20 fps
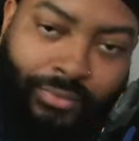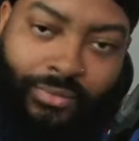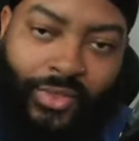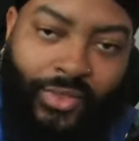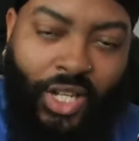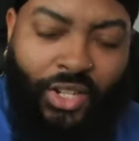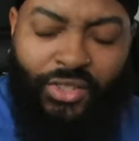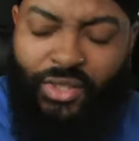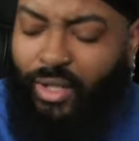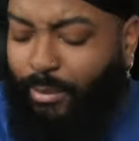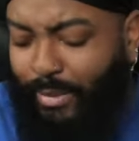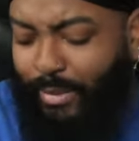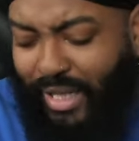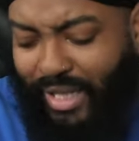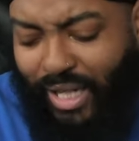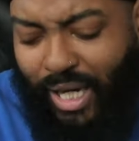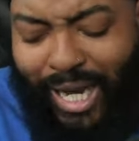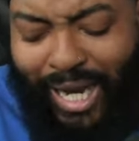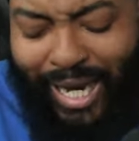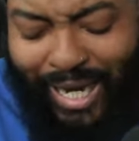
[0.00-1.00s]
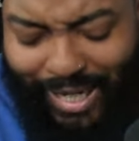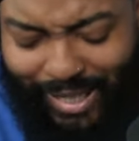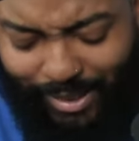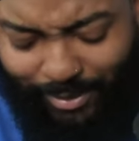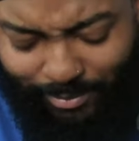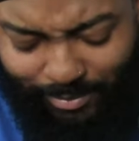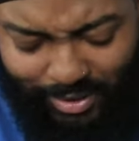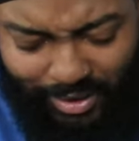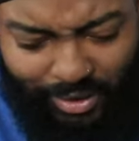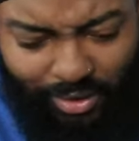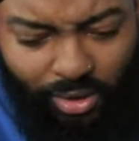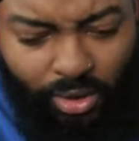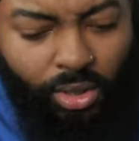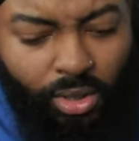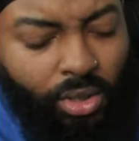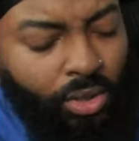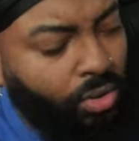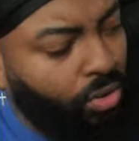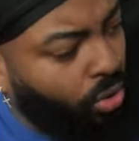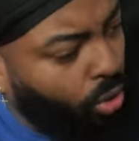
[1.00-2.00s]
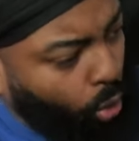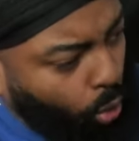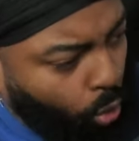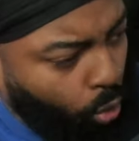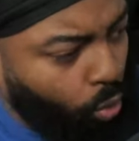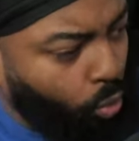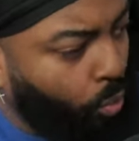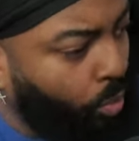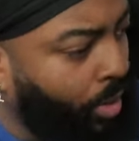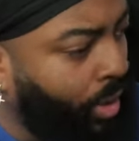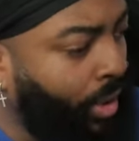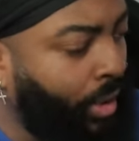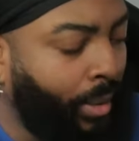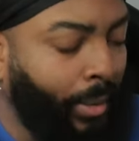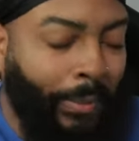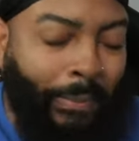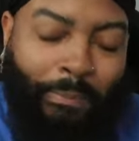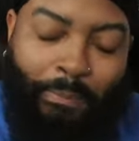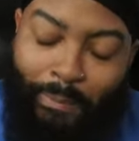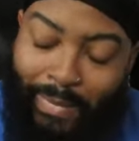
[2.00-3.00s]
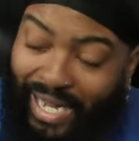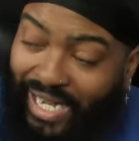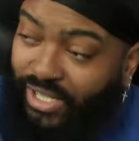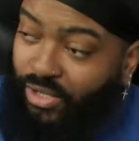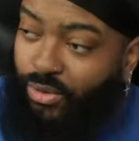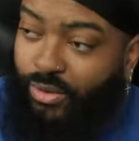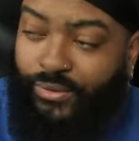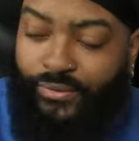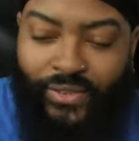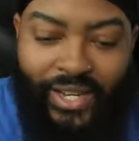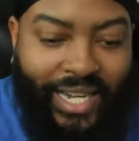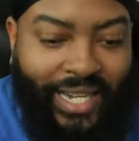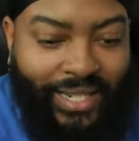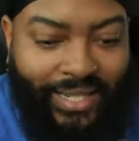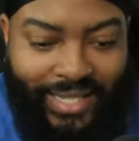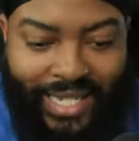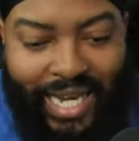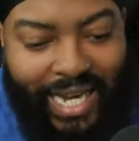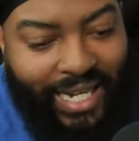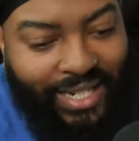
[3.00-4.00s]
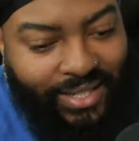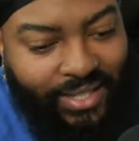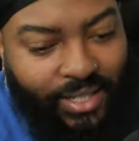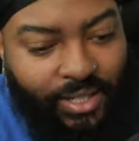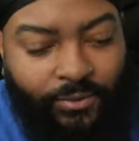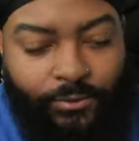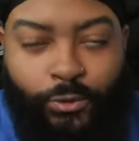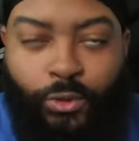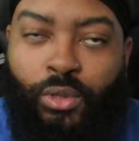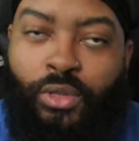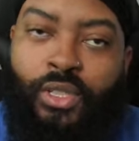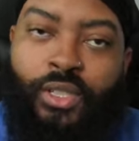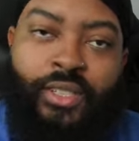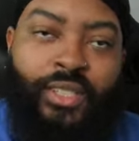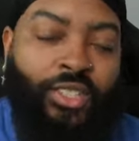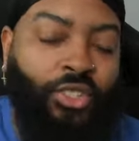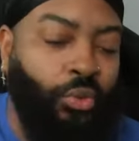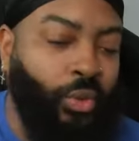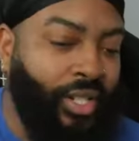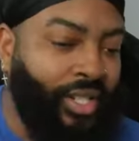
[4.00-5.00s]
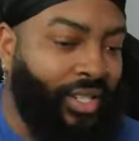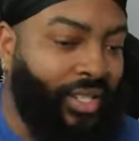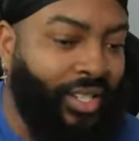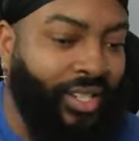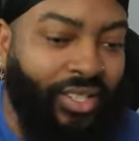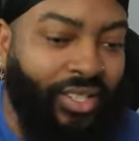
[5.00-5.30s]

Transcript: So I'm like, all right, cool. Match was fantastic, full of twists and